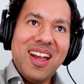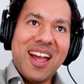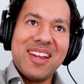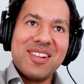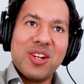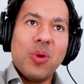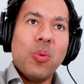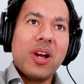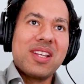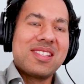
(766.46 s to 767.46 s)
And,
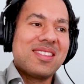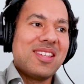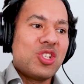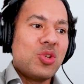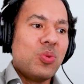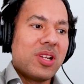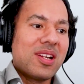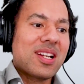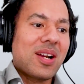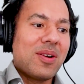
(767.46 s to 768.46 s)
what is it that you would
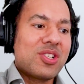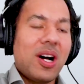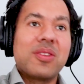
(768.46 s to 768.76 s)
encourage